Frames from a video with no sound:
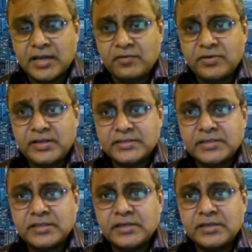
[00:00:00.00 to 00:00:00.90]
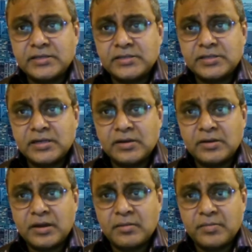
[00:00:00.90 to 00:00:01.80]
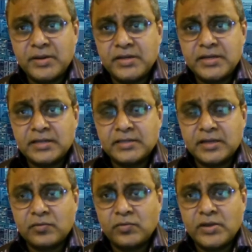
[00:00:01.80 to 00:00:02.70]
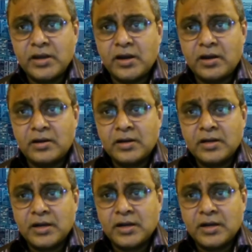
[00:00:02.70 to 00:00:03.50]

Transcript: nowadays in the digital uh, media that we are